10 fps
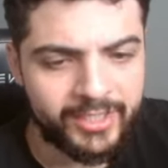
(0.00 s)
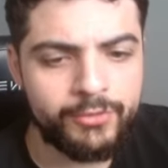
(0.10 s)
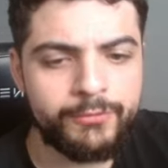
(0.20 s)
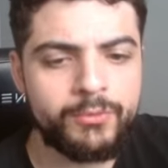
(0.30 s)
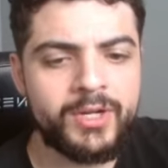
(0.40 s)
Can
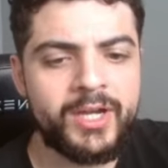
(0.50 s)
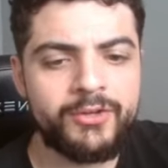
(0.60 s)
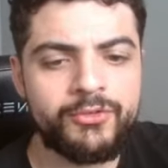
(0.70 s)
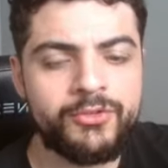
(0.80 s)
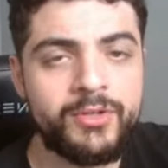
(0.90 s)
you afford
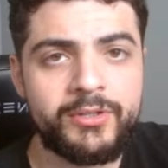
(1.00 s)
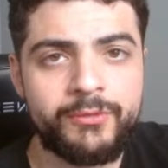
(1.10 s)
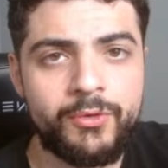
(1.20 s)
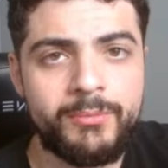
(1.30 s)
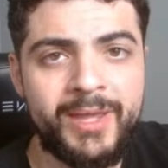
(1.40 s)
100 units
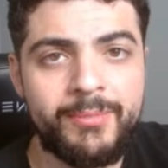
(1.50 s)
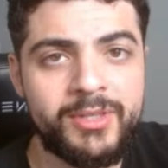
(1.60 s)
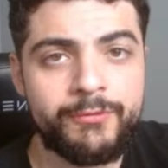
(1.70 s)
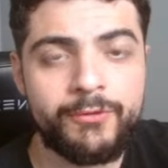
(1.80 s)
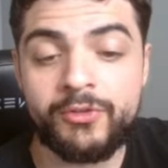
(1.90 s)
for maybe
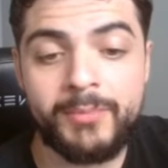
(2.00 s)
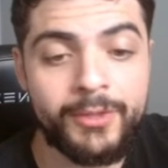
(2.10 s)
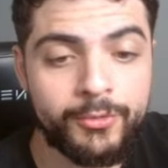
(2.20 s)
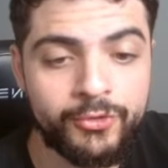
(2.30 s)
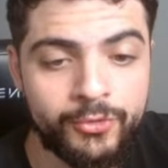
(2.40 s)
the first
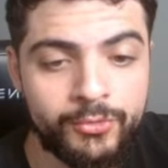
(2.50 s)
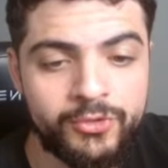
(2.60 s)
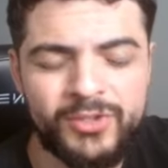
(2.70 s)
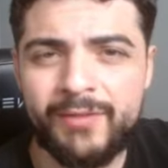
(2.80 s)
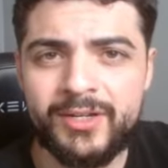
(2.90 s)
month or two?
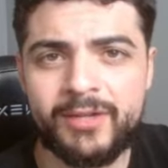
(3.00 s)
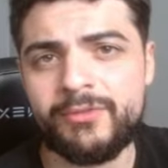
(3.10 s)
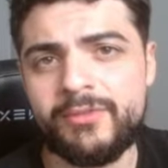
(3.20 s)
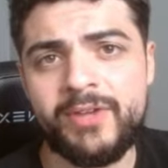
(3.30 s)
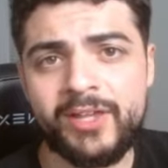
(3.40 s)
Do you have
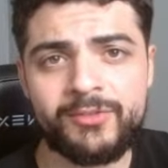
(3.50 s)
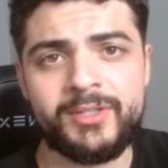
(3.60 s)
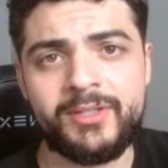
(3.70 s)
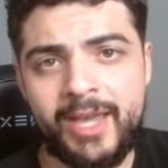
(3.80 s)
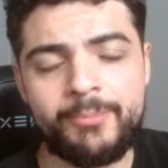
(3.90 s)
enough
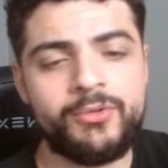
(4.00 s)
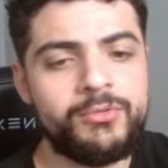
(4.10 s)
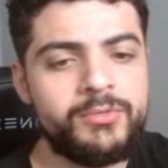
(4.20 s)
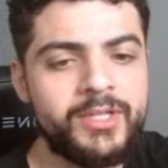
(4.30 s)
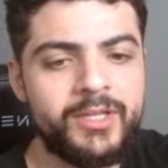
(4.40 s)
investment
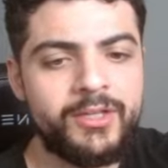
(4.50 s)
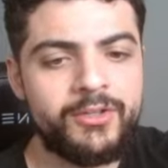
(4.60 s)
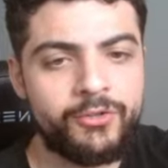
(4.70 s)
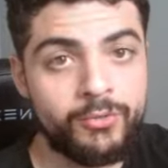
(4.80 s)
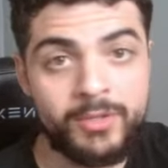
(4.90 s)
capital
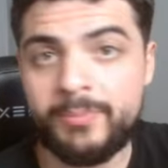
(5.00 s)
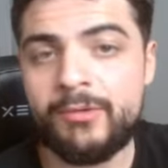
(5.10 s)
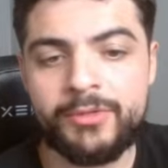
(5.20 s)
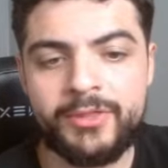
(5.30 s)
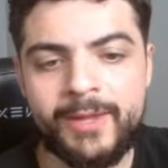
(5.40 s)
to
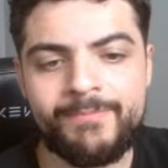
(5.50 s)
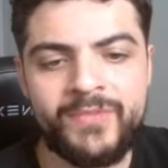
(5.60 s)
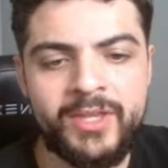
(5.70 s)
compete with that?